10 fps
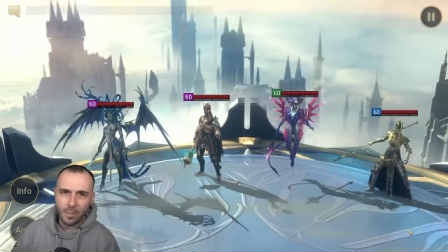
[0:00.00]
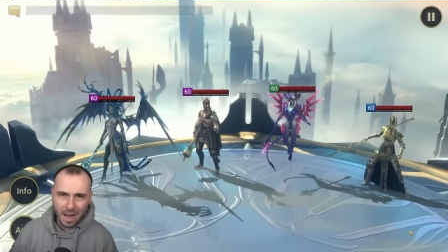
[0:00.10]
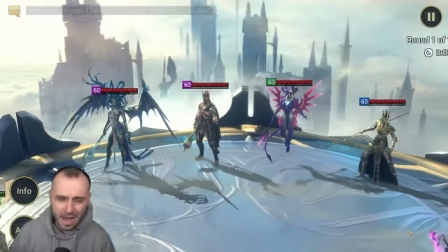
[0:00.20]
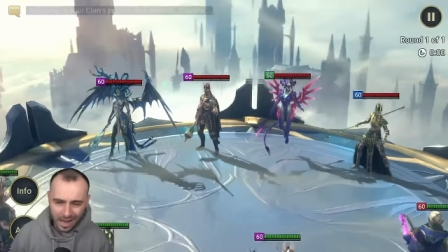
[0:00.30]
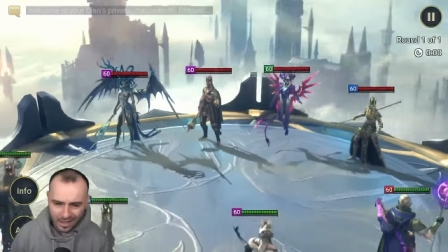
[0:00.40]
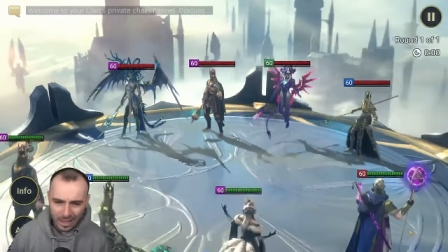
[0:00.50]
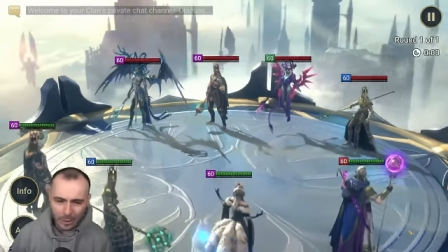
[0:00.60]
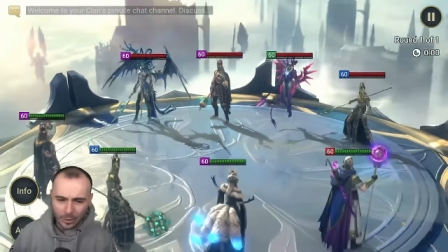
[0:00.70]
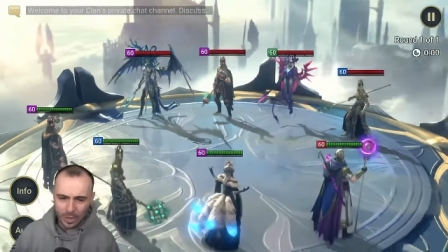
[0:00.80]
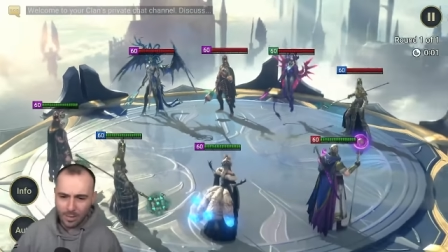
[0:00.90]
He has a
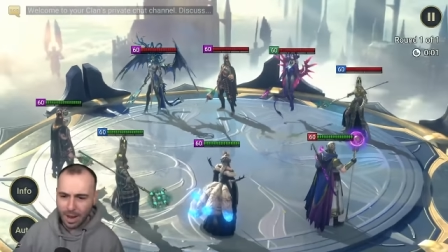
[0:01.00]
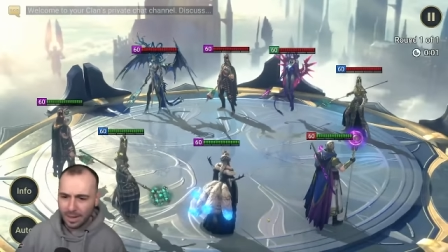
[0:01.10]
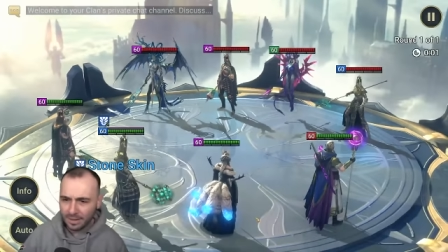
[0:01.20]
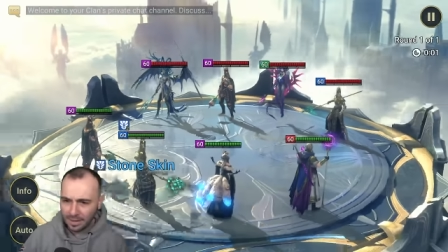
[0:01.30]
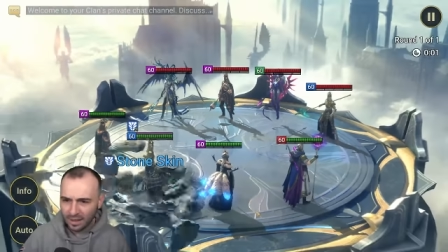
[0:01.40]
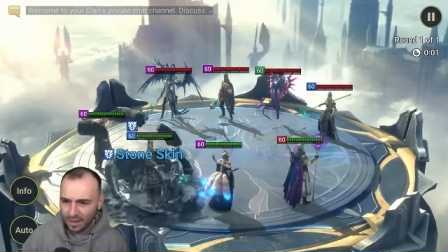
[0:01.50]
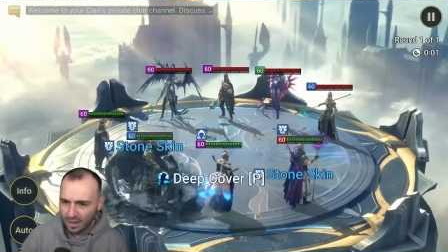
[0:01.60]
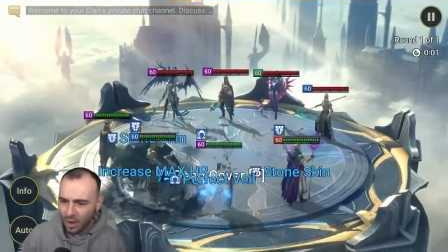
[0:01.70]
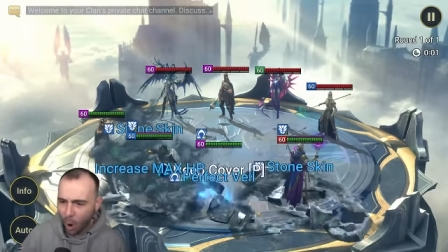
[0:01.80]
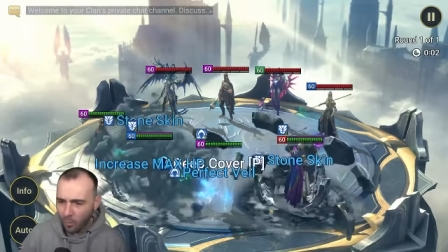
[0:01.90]
good team, and uh,
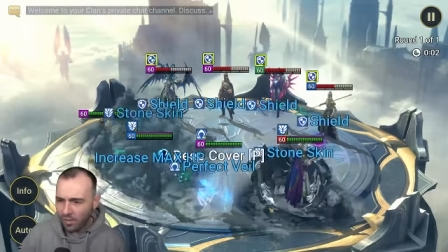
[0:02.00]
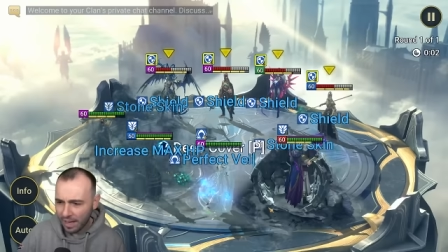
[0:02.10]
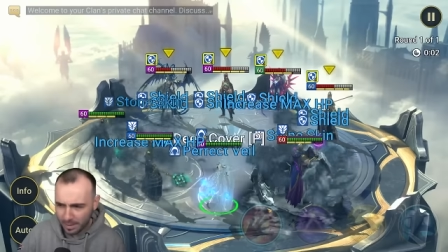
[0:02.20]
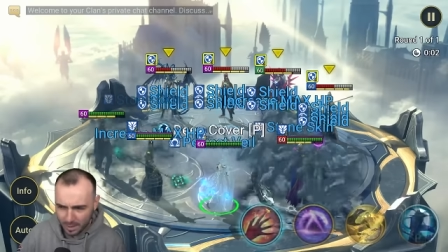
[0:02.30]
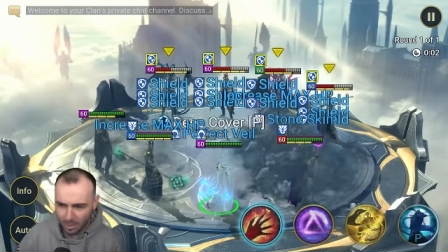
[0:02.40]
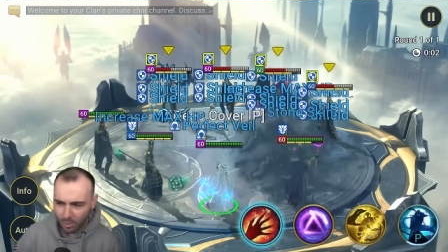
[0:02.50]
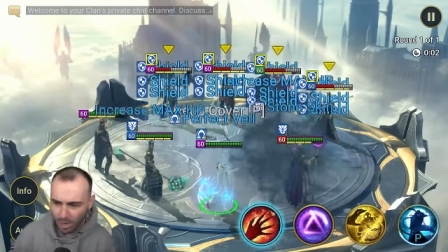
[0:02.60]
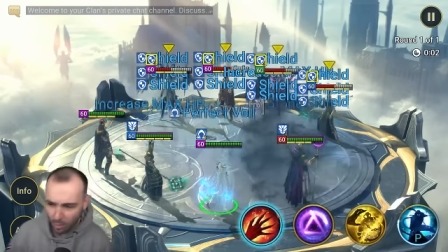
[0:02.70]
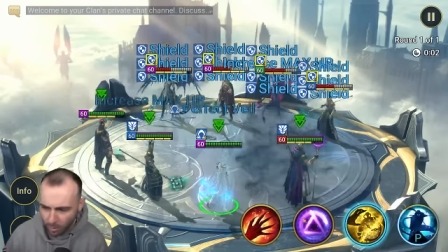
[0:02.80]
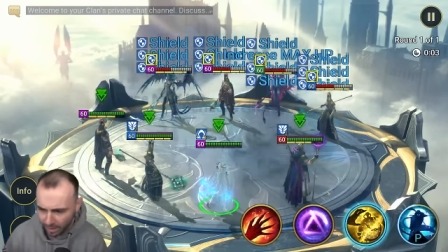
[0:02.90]
hopefully his
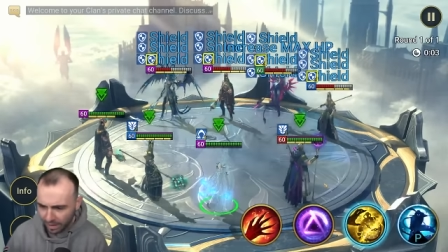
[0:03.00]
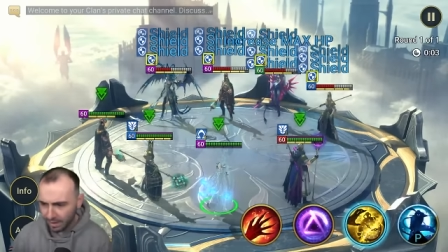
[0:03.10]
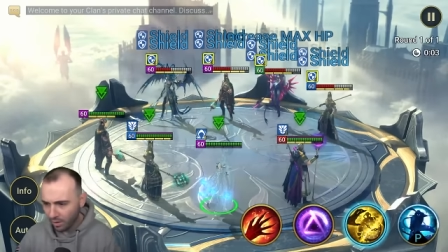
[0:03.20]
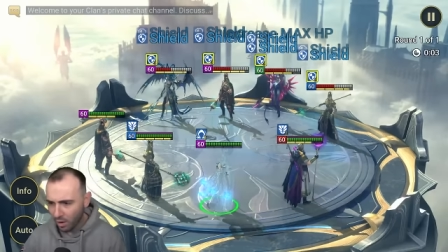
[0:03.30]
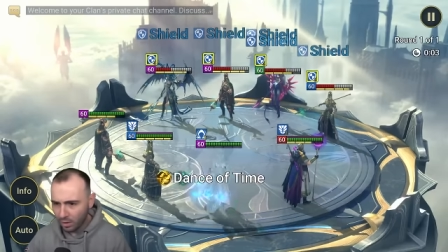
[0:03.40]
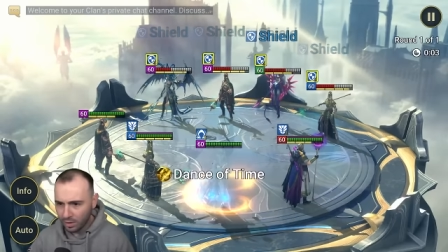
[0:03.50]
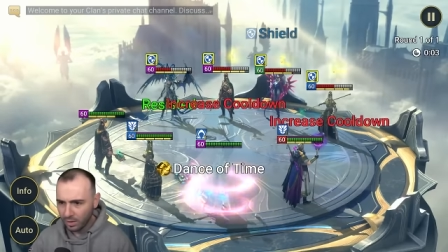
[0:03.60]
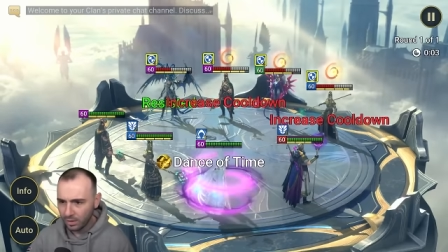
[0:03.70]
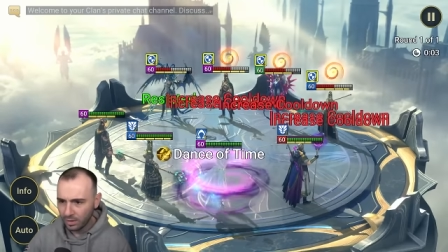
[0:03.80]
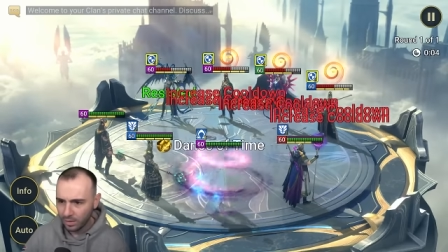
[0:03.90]
Mithrala won't be getting locked.
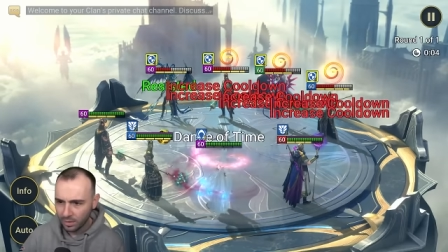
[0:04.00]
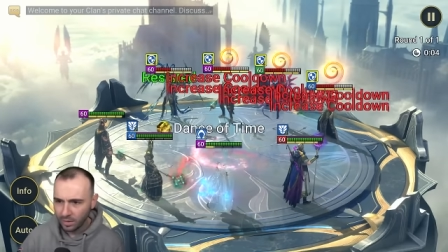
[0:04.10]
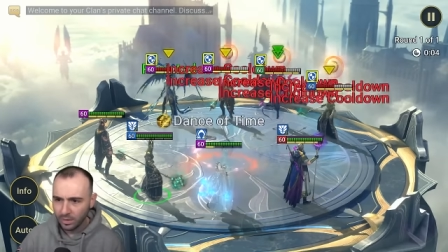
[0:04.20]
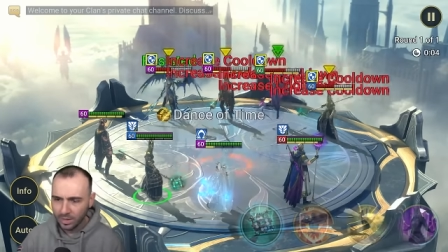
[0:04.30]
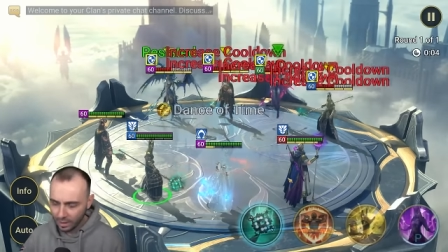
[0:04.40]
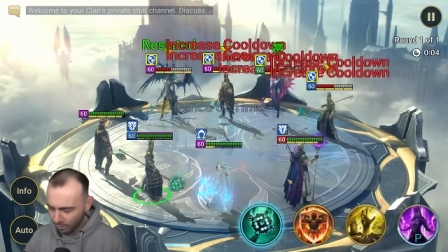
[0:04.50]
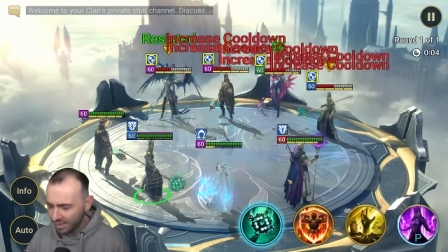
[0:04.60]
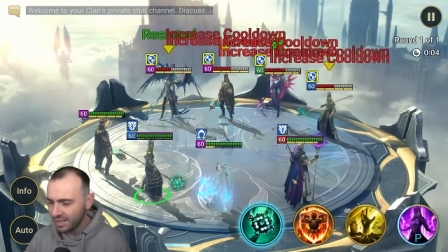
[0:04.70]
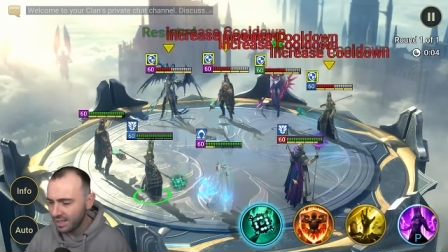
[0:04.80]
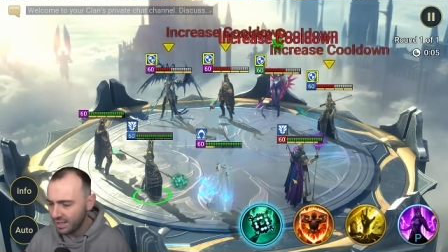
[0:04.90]
Okay,
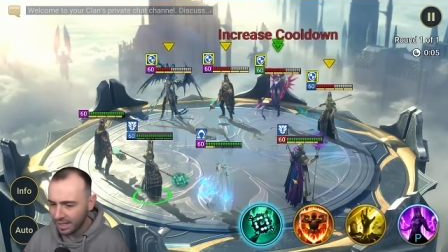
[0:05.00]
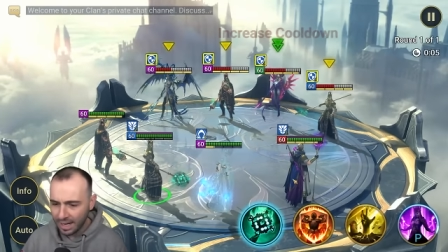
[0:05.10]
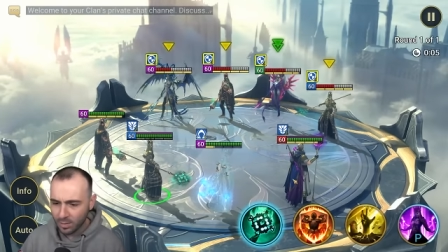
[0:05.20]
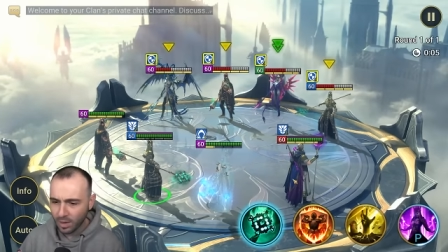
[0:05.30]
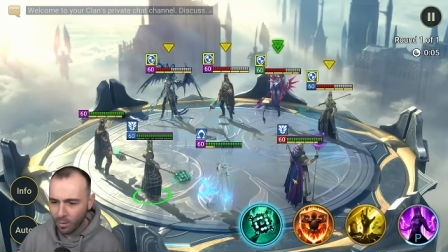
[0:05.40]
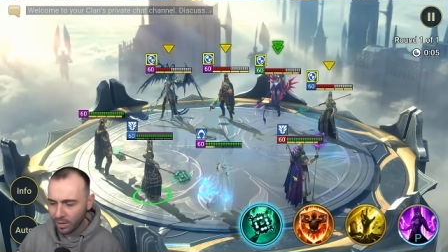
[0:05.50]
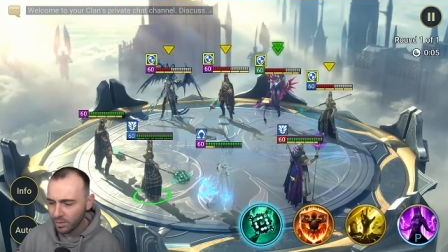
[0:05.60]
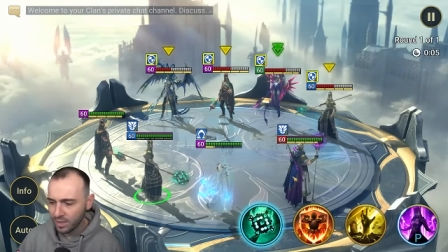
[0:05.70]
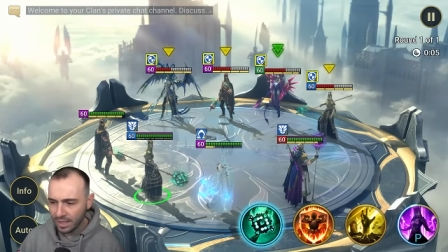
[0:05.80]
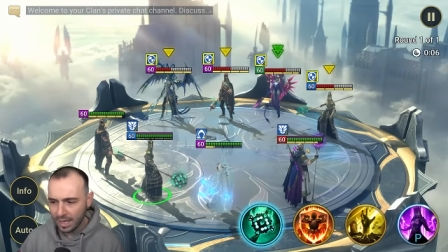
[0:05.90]
resisted. That's what I want to
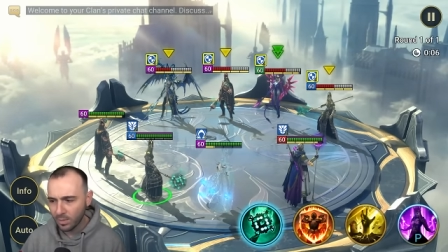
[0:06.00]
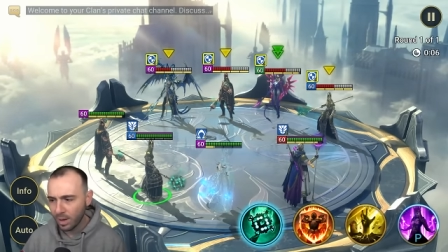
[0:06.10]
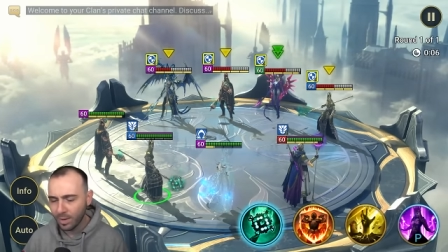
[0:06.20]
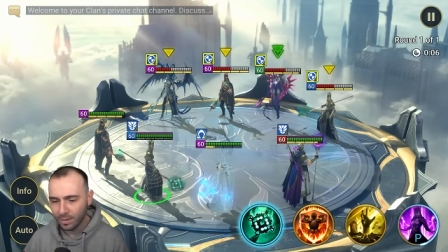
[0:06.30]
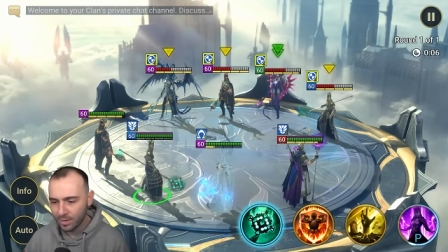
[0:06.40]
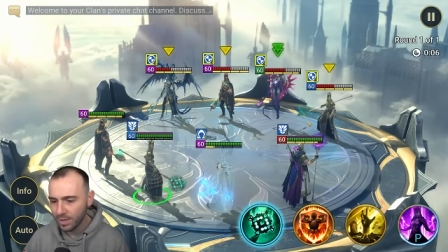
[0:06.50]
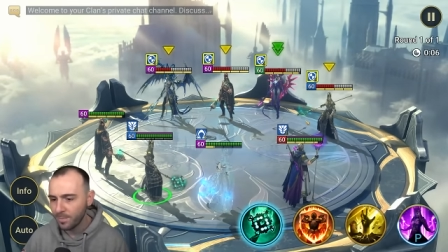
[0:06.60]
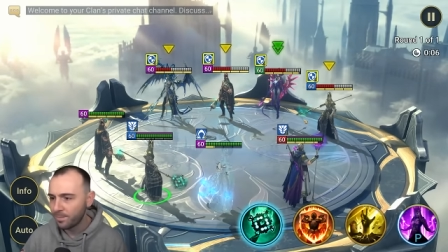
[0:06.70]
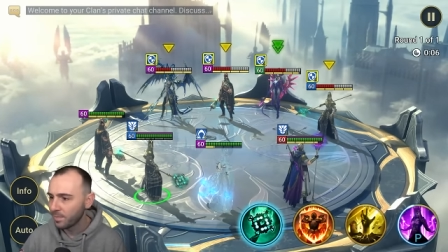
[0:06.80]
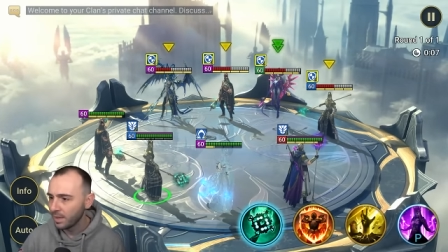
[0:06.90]
see. That's what I want to see.
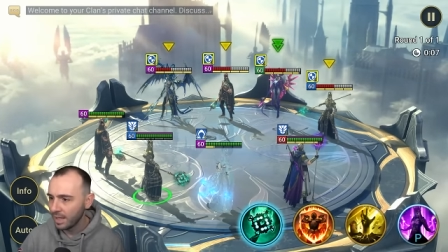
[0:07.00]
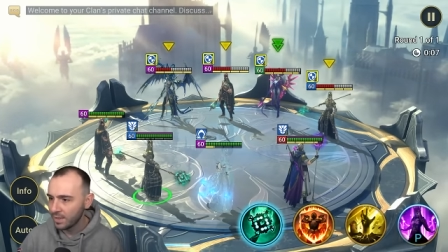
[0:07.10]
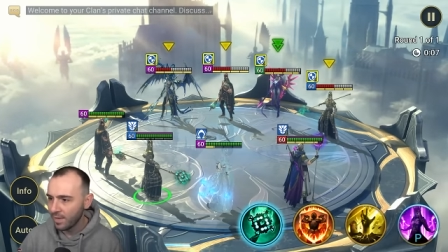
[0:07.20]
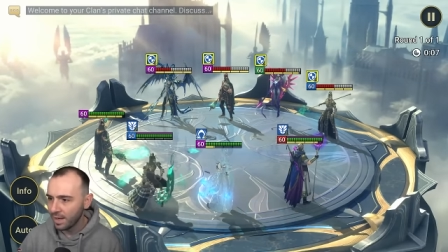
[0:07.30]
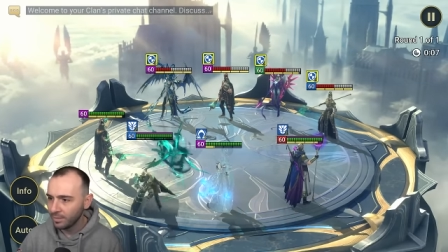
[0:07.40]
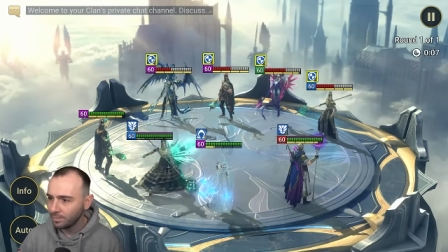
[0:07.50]
That's fine.